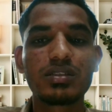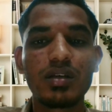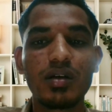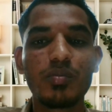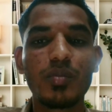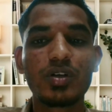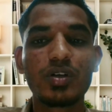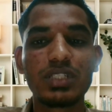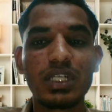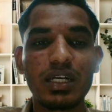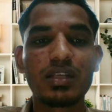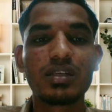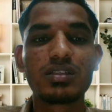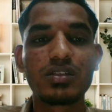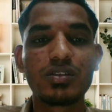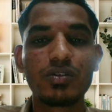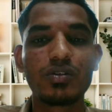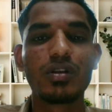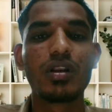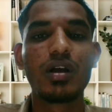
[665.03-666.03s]
among secondary
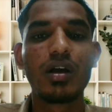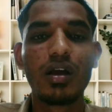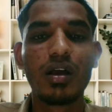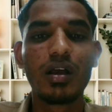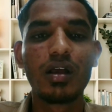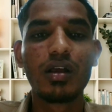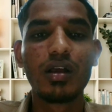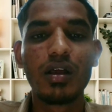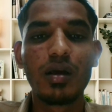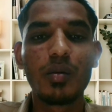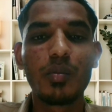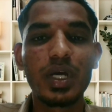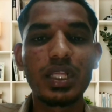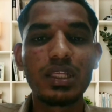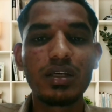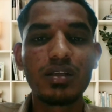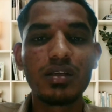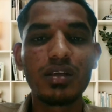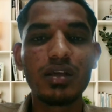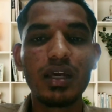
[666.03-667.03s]
school,
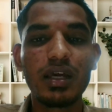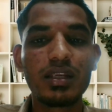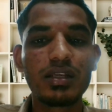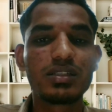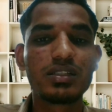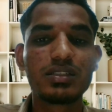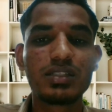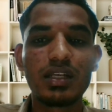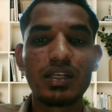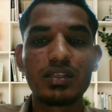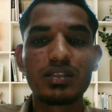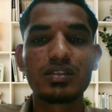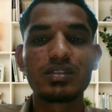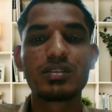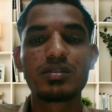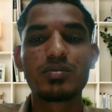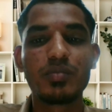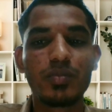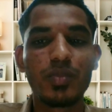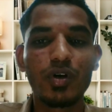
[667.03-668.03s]
particularly addressing challenges
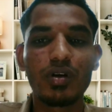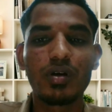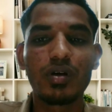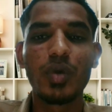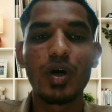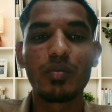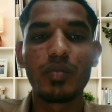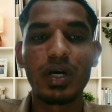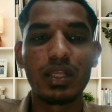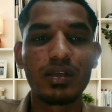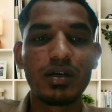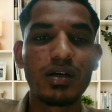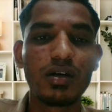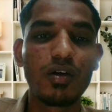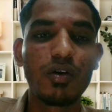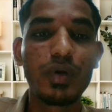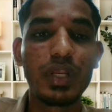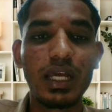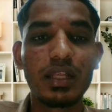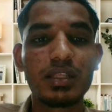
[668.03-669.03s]
brought about by the
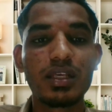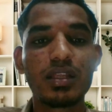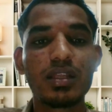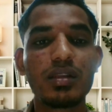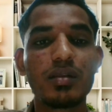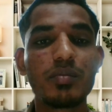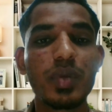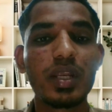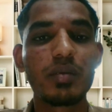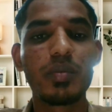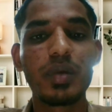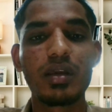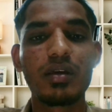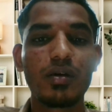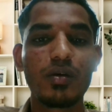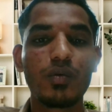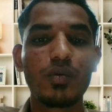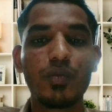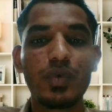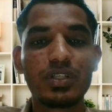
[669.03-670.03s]
COVID-19 pandemic,
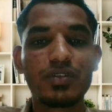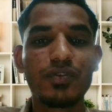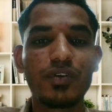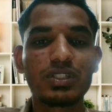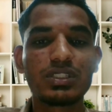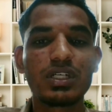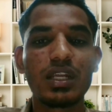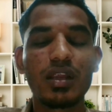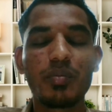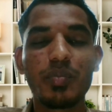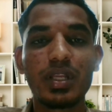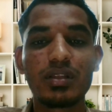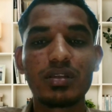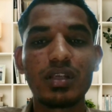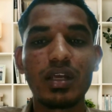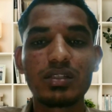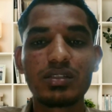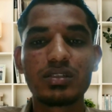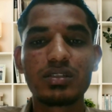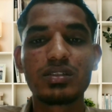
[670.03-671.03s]
which forced a rapid
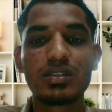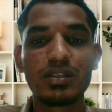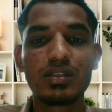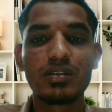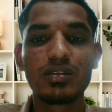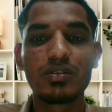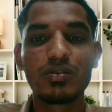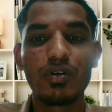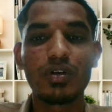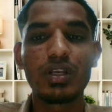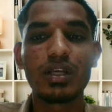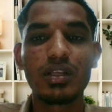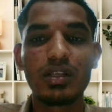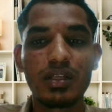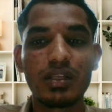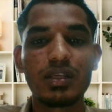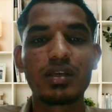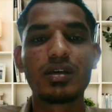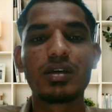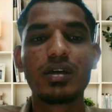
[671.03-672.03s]
transition to online
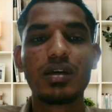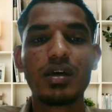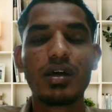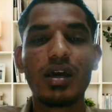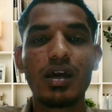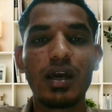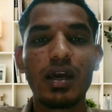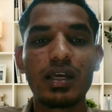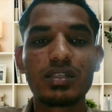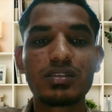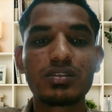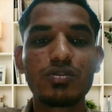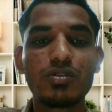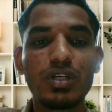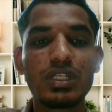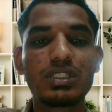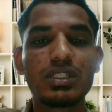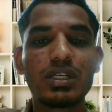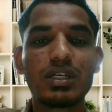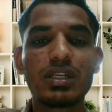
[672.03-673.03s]
learning. As
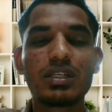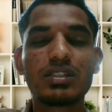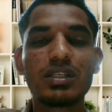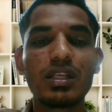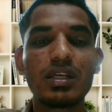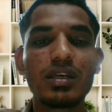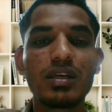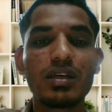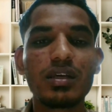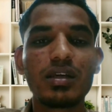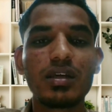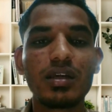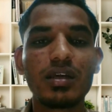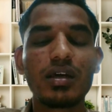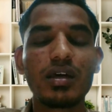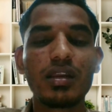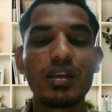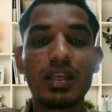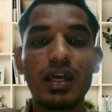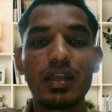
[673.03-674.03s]
students increasingly
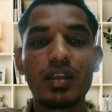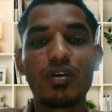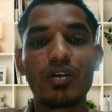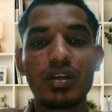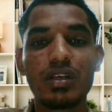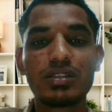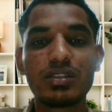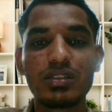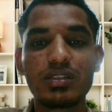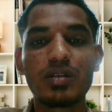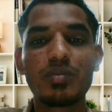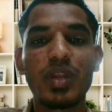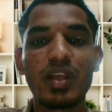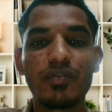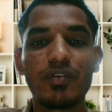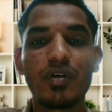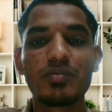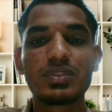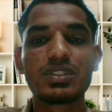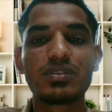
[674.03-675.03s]
rely on digital
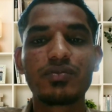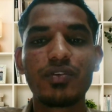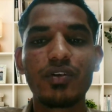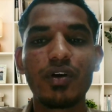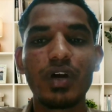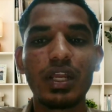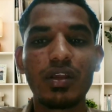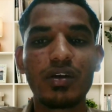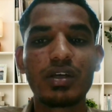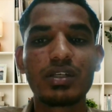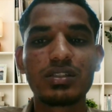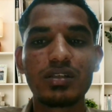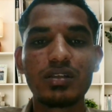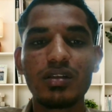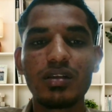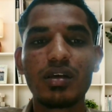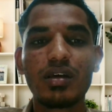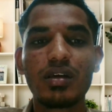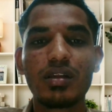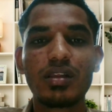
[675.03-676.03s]
platforms for education,
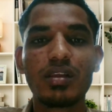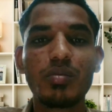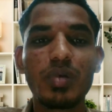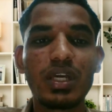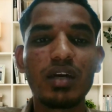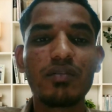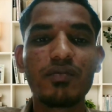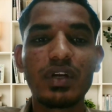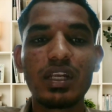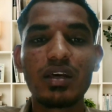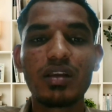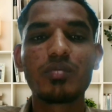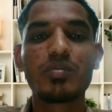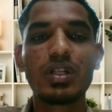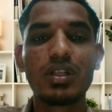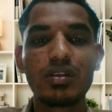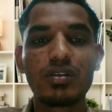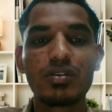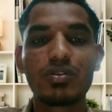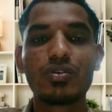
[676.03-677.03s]
they become
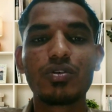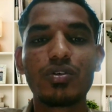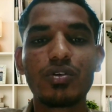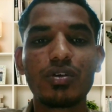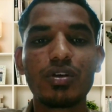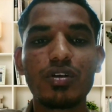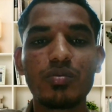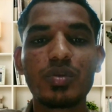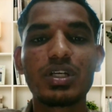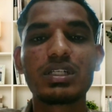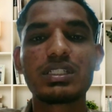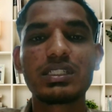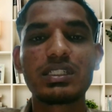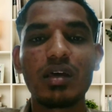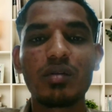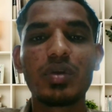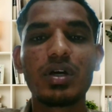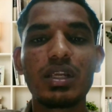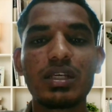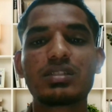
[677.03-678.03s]
vulnerable to numerous
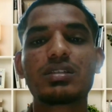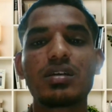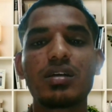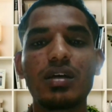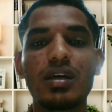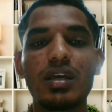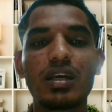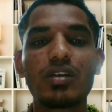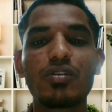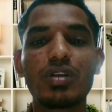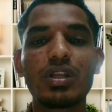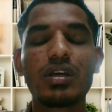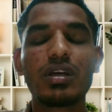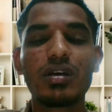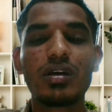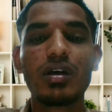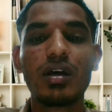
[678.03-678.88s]
cyber risks, including,